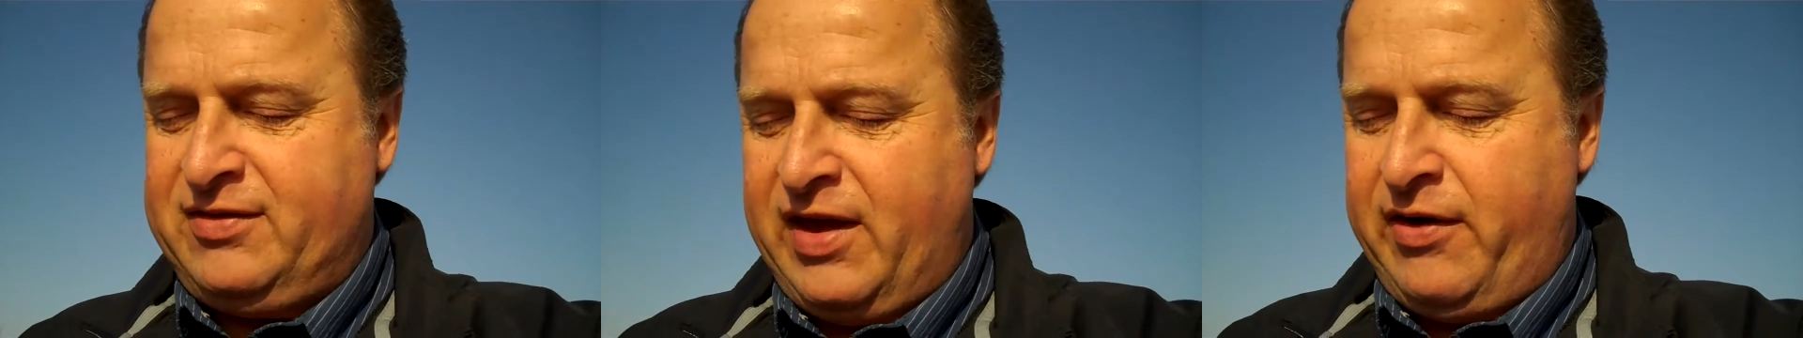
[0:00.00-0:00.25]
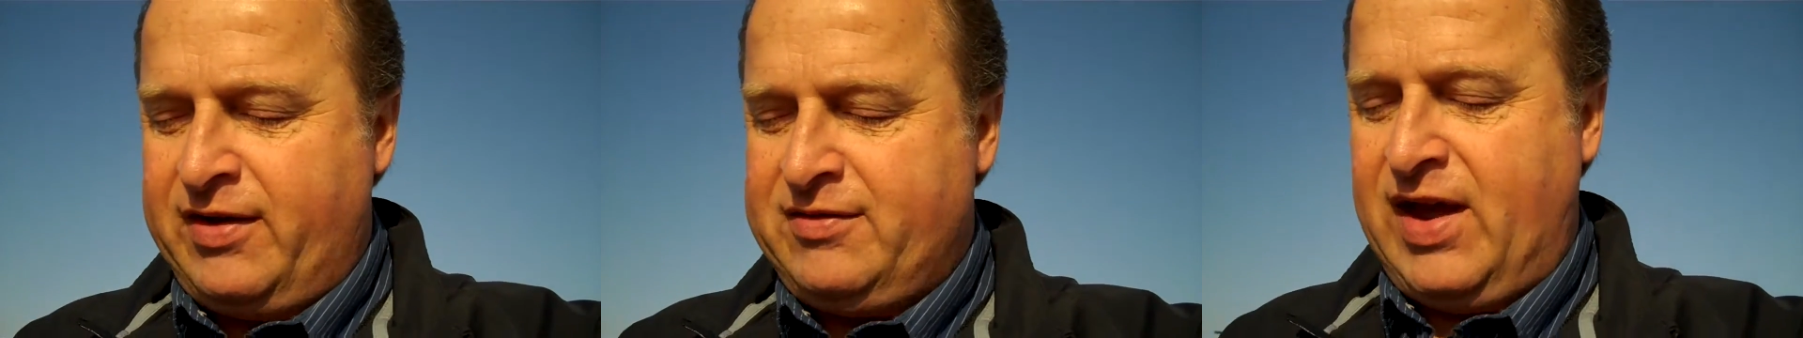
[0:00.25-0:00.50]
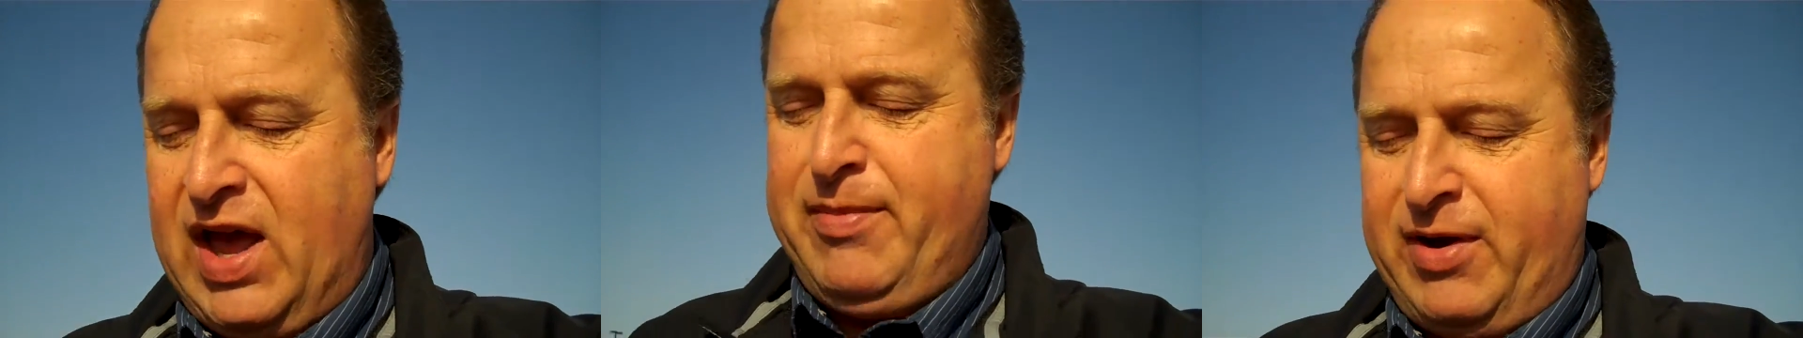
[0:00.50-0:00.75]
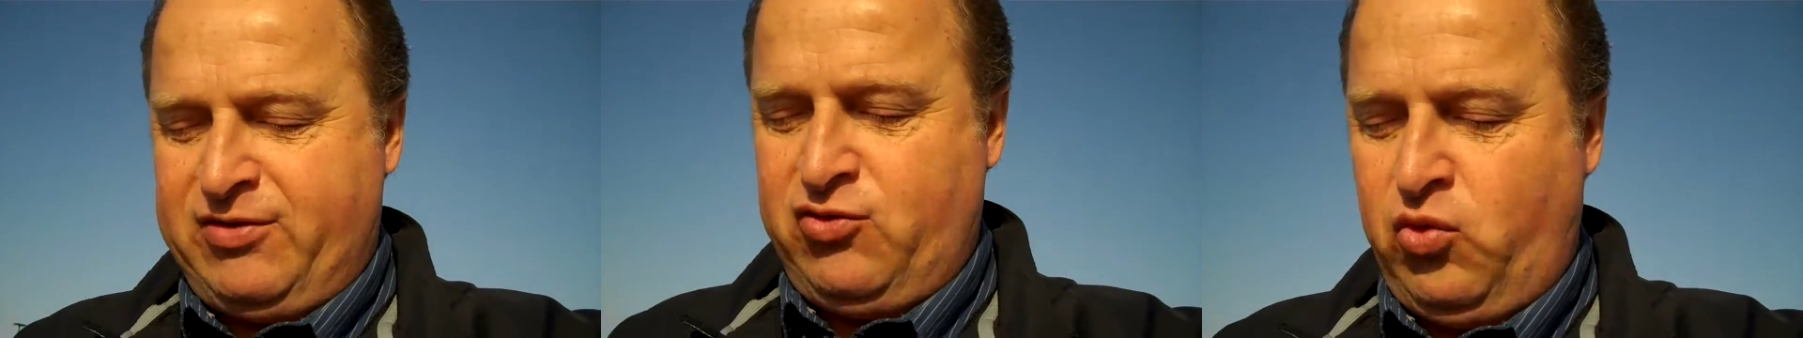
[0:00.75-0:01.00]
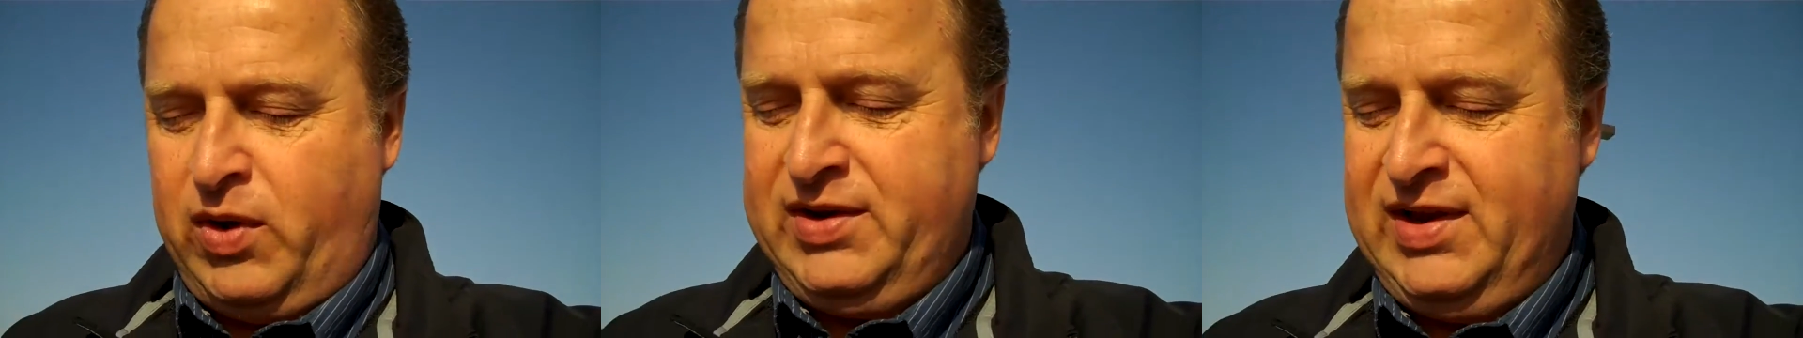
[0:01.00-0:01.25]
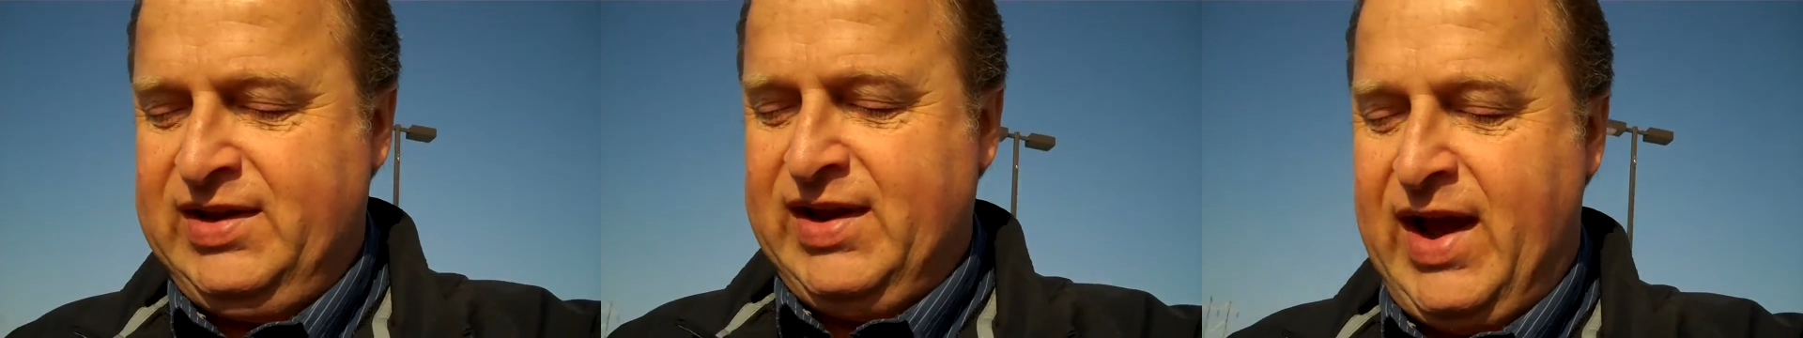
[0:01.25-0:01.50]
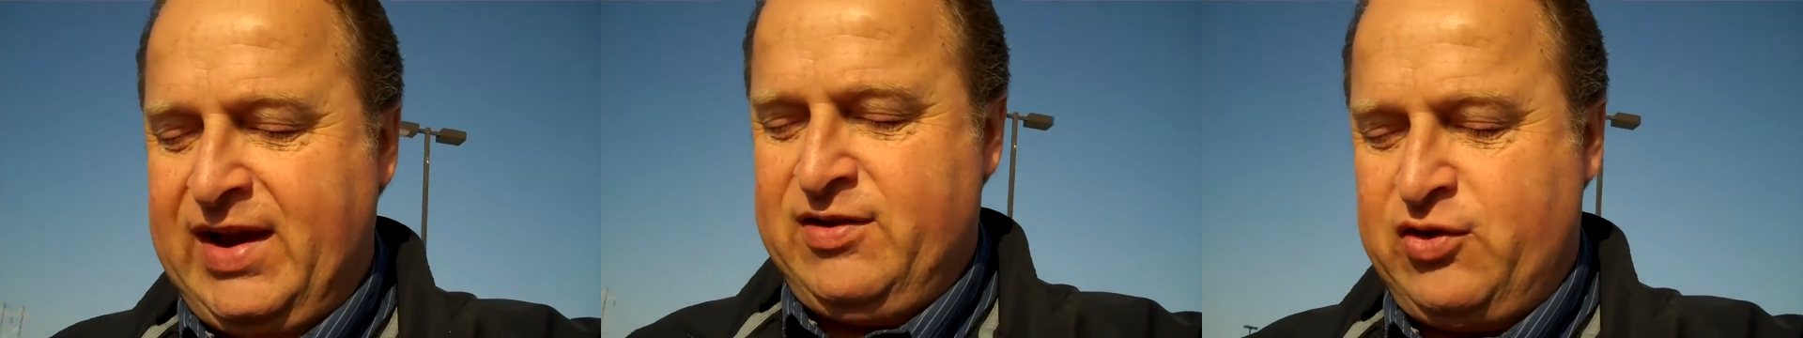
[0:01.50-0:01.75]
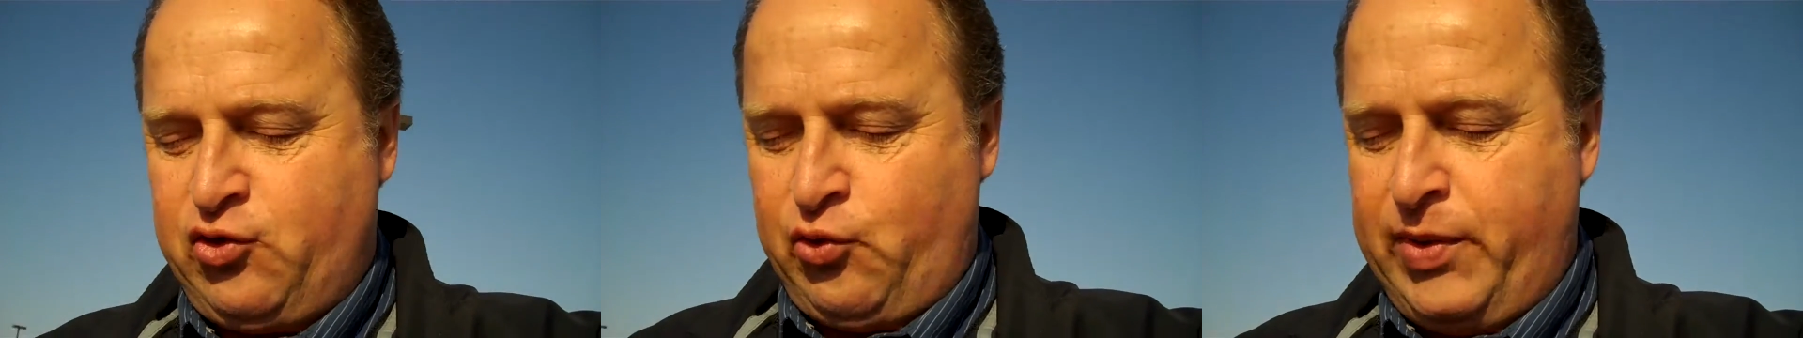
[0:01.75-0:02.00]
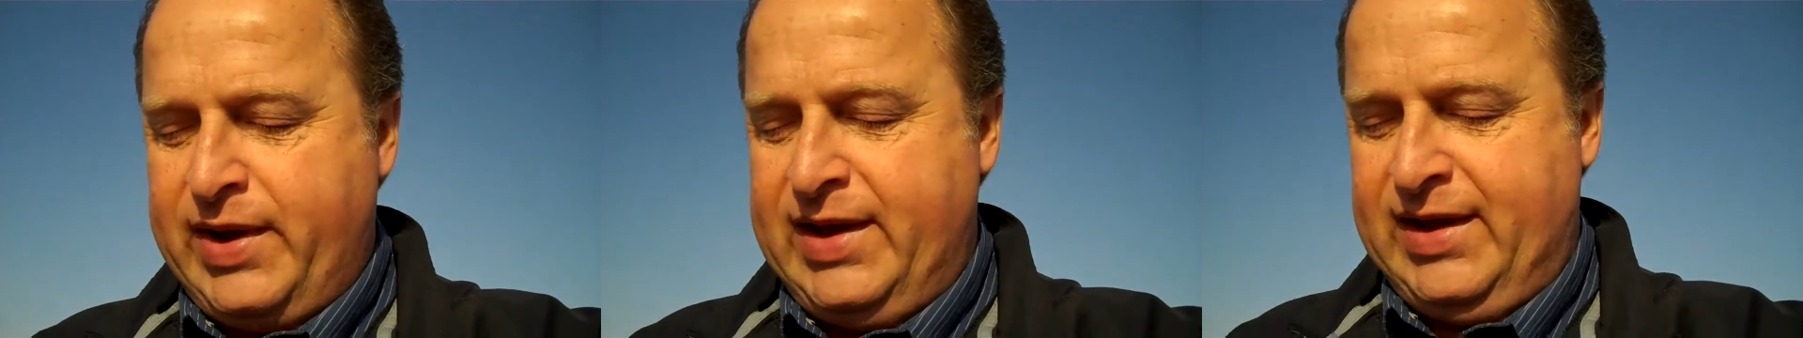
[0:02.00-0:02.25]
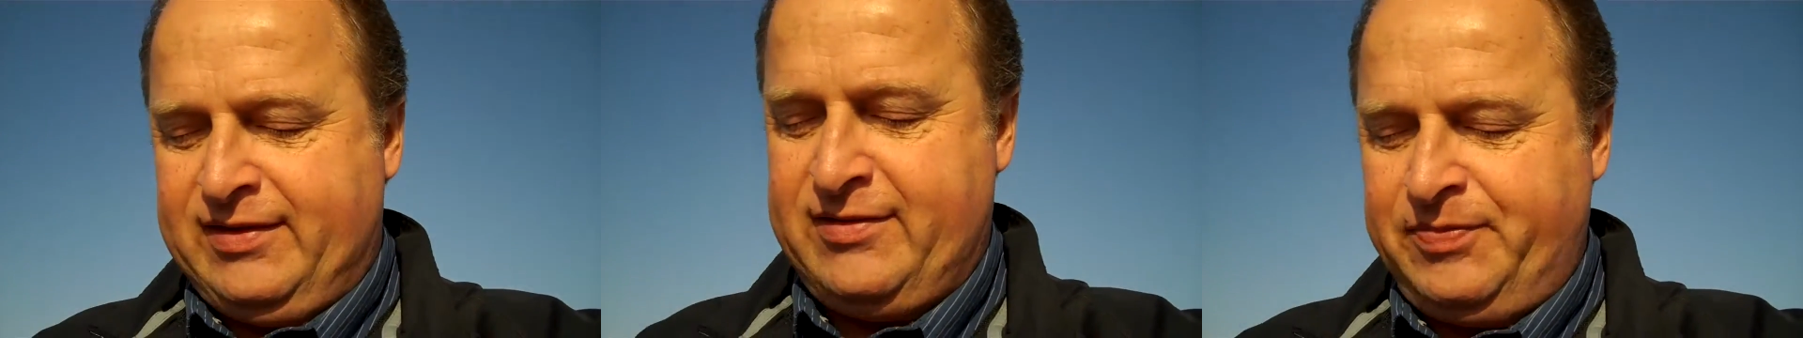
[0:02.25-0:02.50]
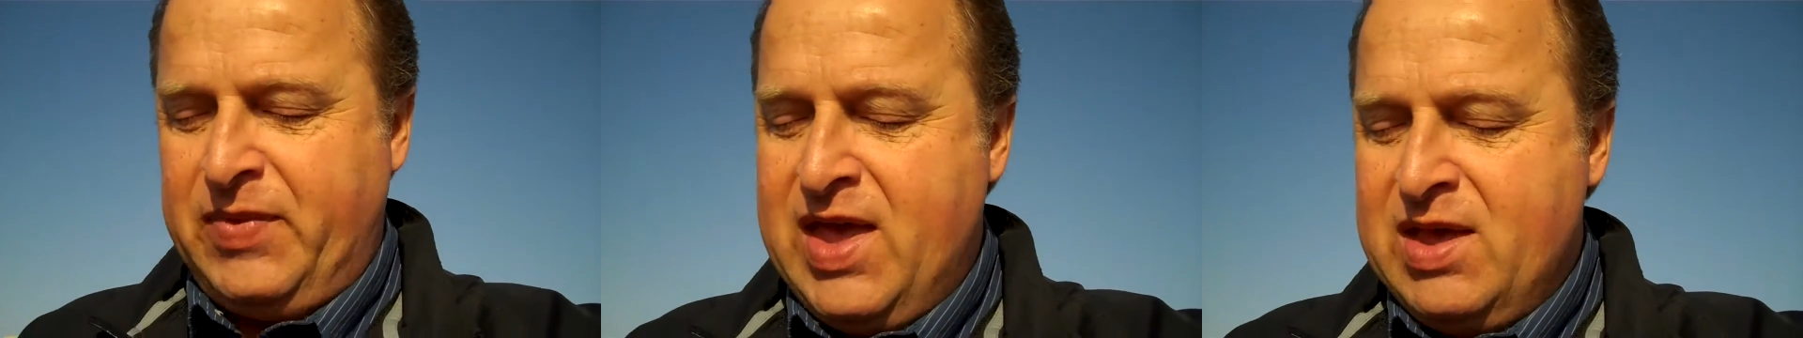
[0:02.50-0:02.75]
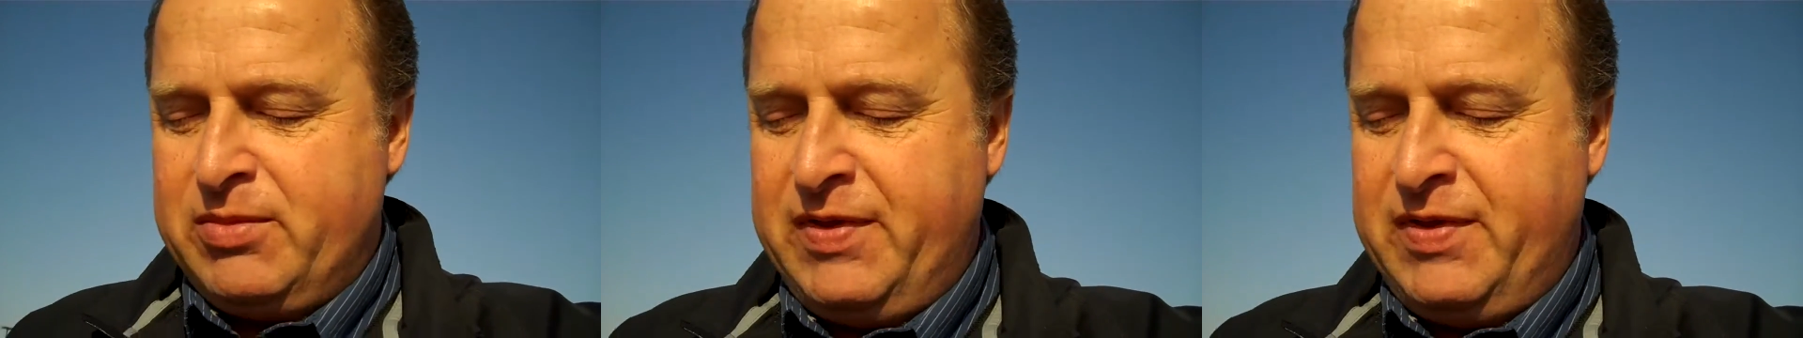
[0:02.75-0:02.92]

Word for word: Saturday's high about 29 degrees.